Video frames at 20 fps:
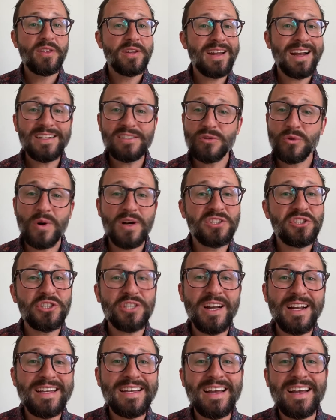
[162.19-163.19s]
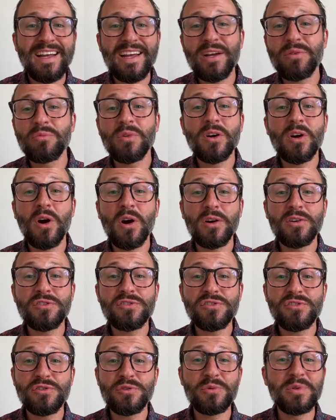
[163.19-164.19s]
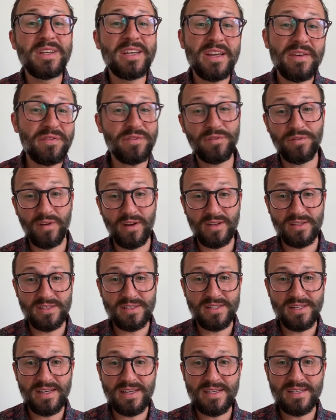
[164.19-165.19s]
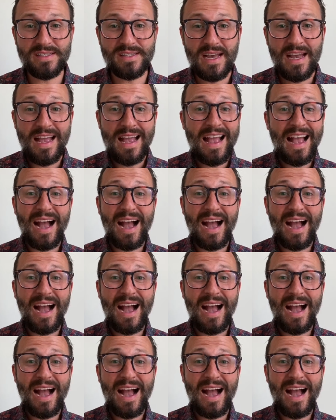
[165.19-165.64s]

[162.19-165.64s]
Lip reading: The next question I get in regards to gift funds is